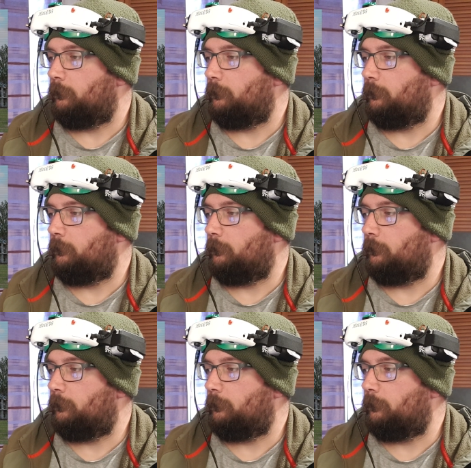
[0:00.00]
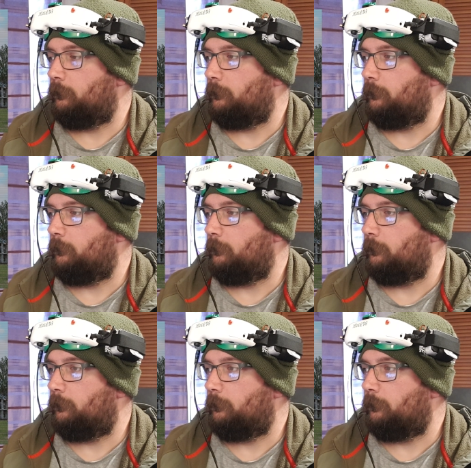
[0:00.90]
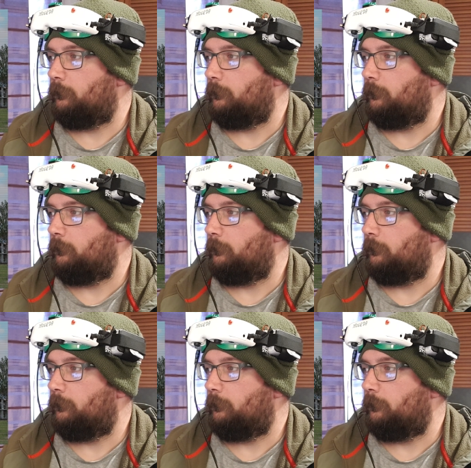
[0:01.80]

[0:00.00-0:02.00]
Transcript: Nobody speaks.